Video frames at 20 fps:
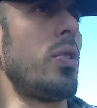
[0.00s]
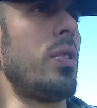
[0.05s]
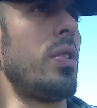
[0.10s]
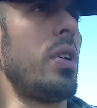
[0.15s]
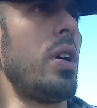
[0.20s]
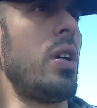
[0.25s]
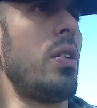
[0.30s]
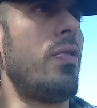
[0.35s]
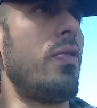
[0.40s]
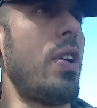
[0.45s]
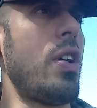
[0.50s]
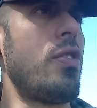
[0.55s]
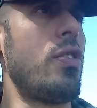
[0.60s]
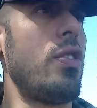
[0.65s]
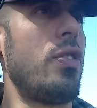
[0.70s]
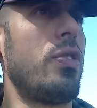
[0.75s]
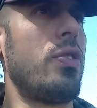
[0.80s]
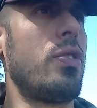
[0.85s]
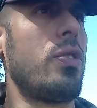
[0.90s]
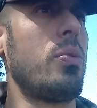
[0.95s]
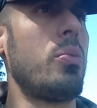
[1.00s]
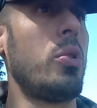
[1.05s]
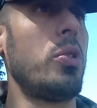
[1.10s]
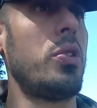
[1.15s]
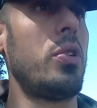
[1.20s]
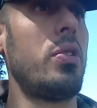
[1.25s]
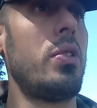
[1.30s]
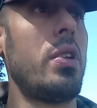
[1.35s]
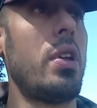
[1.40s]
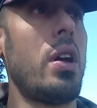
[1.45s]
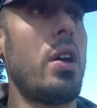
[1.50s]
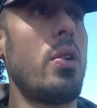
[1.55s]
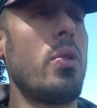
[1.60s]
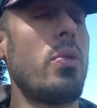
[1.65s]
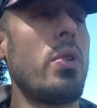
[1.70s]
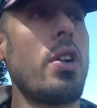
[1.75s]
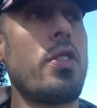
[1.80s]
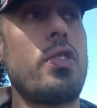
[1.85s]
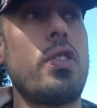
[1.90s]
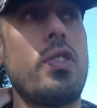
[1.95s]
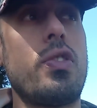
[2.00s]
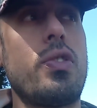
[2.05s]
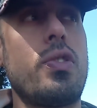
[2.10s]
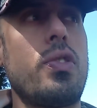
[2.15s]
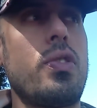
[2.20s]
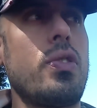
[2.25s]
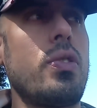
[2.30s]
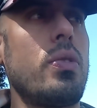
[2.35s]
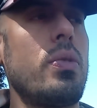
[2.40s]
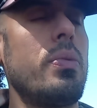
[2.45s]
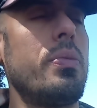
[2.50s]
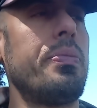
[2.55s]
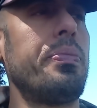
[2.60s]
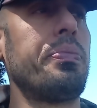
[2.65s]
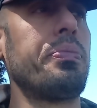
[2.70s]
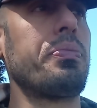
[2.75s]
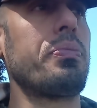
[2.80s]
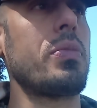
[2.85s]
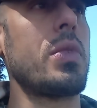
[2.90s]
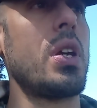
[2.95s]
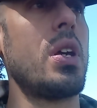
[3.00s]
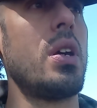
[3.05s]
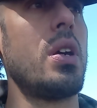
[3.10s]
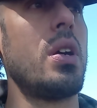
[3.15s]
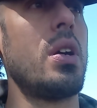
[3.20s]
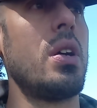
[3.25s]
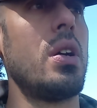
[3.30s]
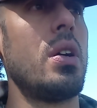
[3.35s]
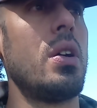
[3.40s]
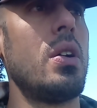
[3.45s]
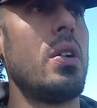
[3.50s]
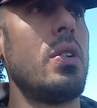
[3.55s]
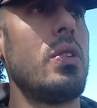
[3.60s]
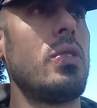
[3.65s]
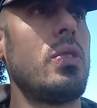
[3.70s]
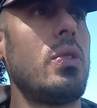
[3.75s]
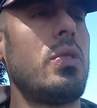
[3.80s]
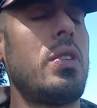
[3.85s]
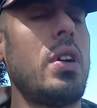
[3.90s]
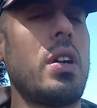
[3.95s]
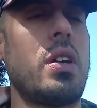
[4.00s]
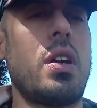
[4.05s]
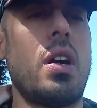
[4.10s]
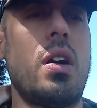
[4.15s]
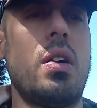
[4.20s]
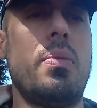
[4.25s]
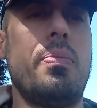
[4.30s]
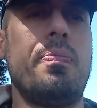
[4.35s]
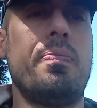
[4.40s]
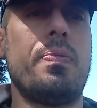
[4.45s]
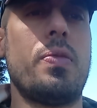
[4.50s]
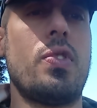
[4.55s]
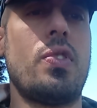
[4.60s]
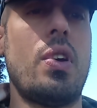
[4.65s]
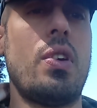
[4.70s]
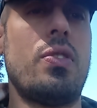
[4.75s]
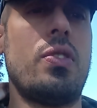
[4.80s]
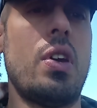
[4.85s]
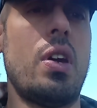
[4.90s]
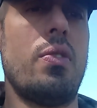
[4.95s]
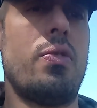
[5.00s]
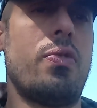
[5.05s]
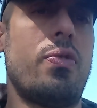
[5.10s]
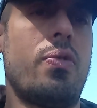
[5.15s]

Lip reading: day fascists, modern day Russists. So take care, stay safe,